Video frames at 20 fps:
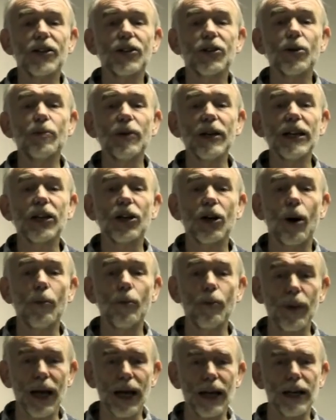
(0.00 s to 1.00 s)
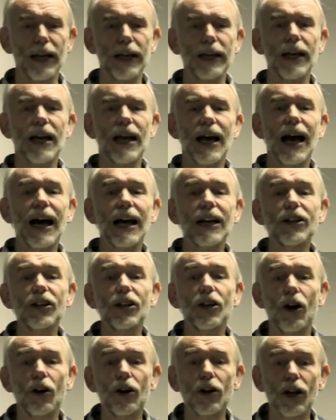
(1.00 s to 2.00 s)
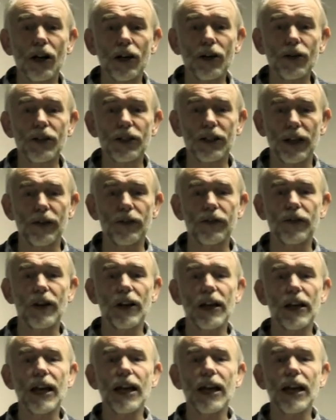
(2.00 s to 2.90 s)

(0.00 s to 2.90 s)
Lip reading: to be compelling and conclusive